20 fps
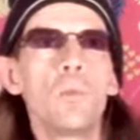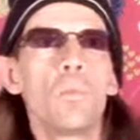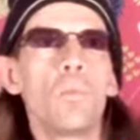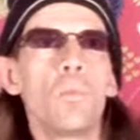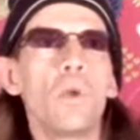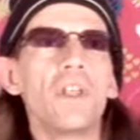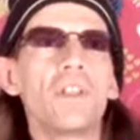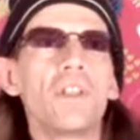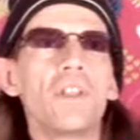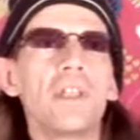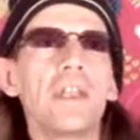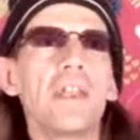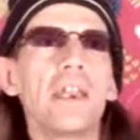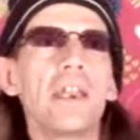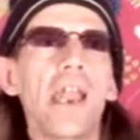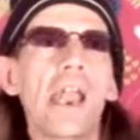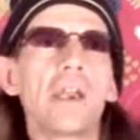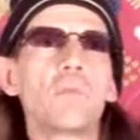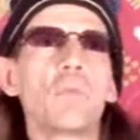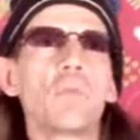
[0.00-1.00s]
Within
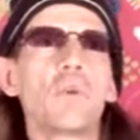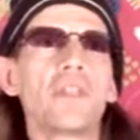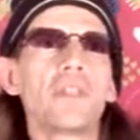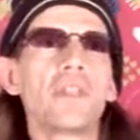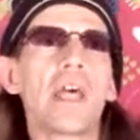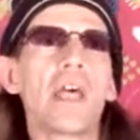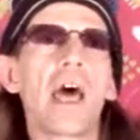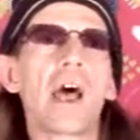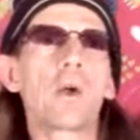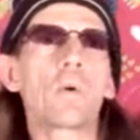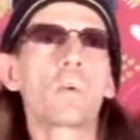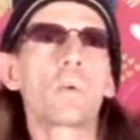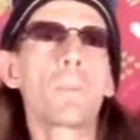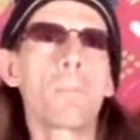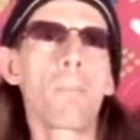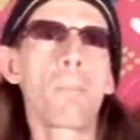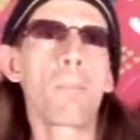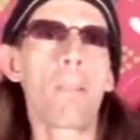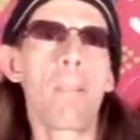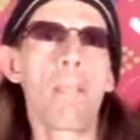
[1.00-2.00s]
and without.
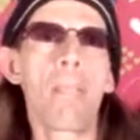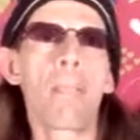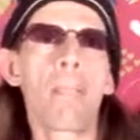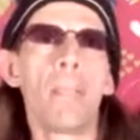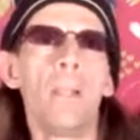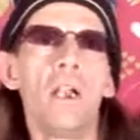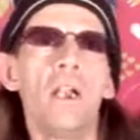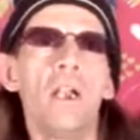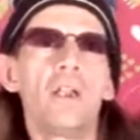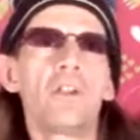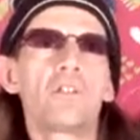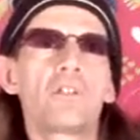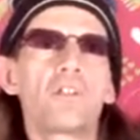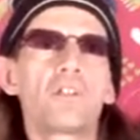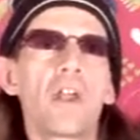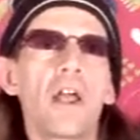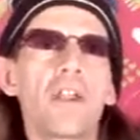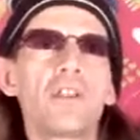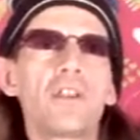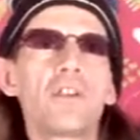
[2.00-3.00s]

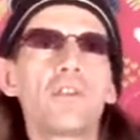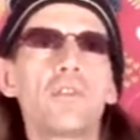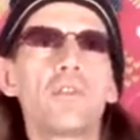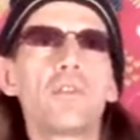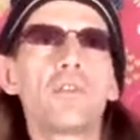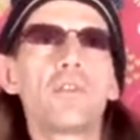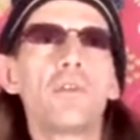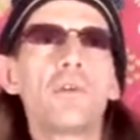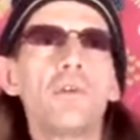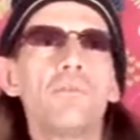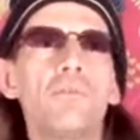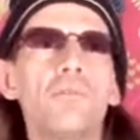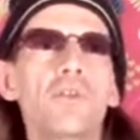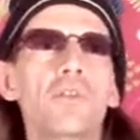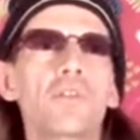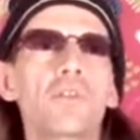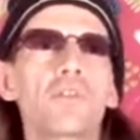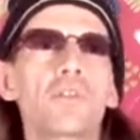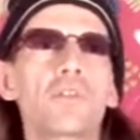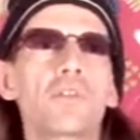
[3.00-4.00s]
Shine your
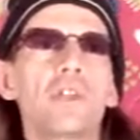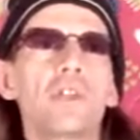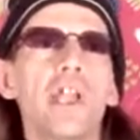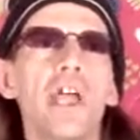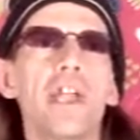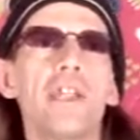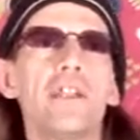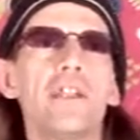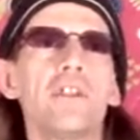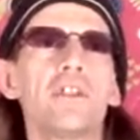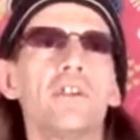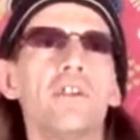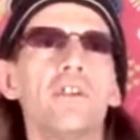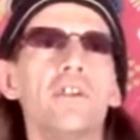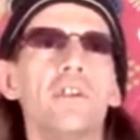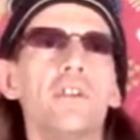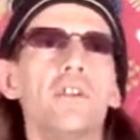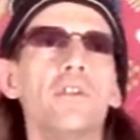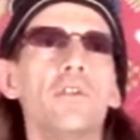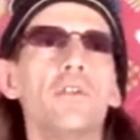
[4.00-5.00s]
universal light,
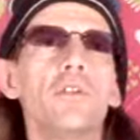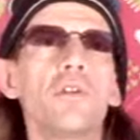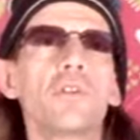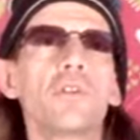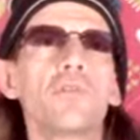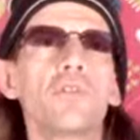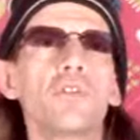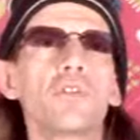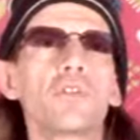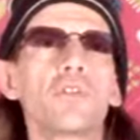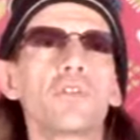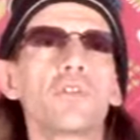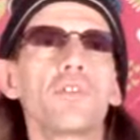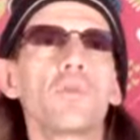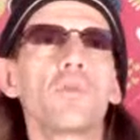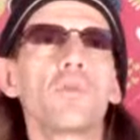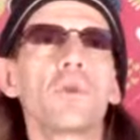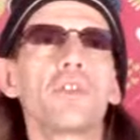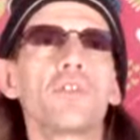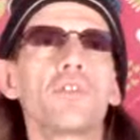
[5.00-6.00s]

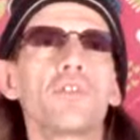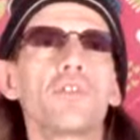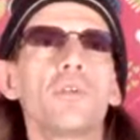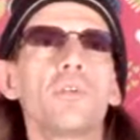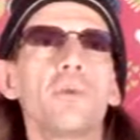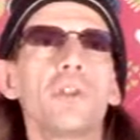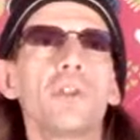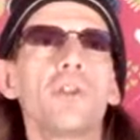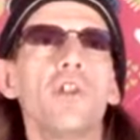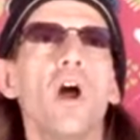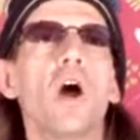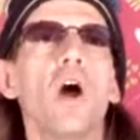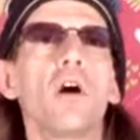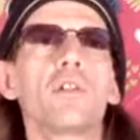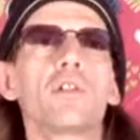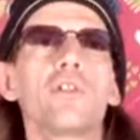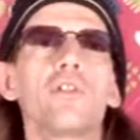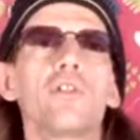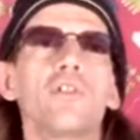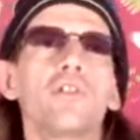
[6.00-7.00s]
universal wisdom and
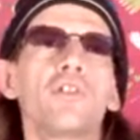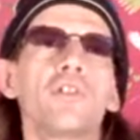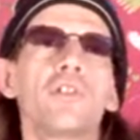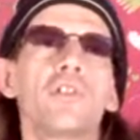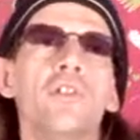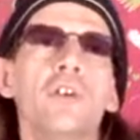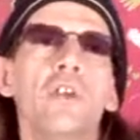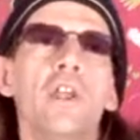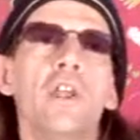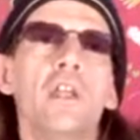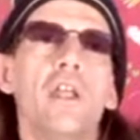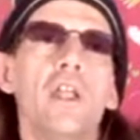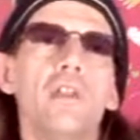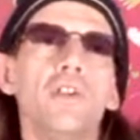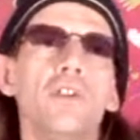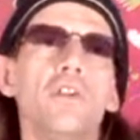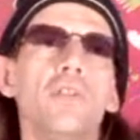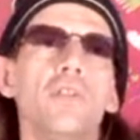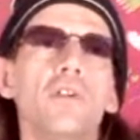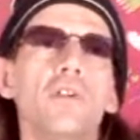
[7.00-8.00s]
knowledge,
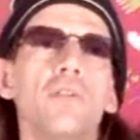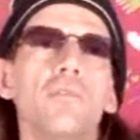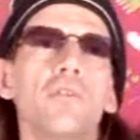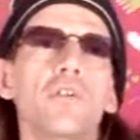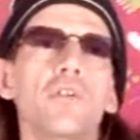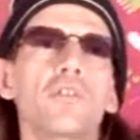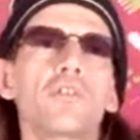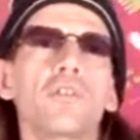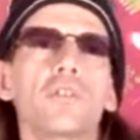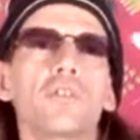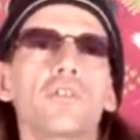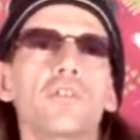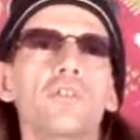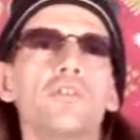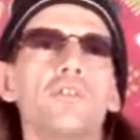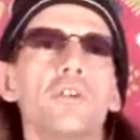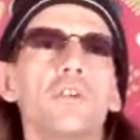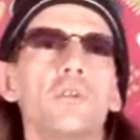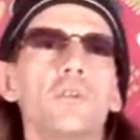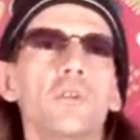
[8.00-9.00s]
and universal
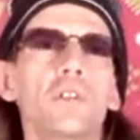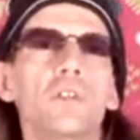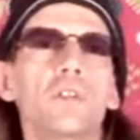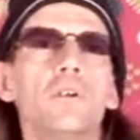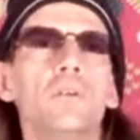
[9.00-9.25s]
truth.